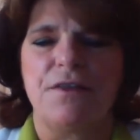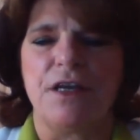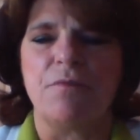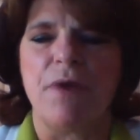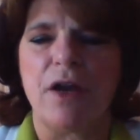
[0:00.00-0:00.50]

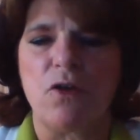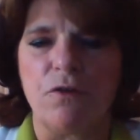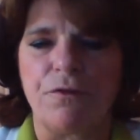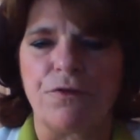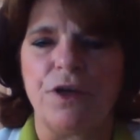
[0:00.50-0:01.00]
the
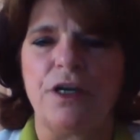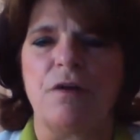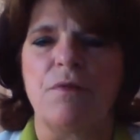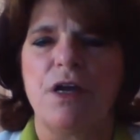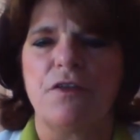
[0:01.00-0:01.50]
medical
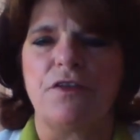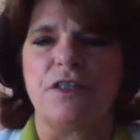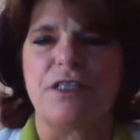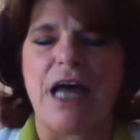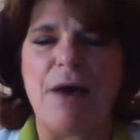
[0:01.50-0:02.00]
freedom, the
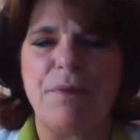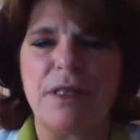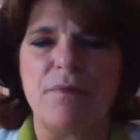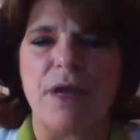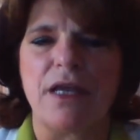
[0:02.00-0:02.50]

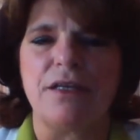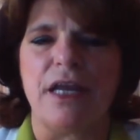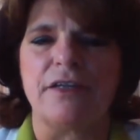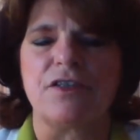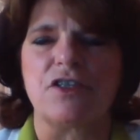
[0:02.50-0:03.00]
stopping the mandates,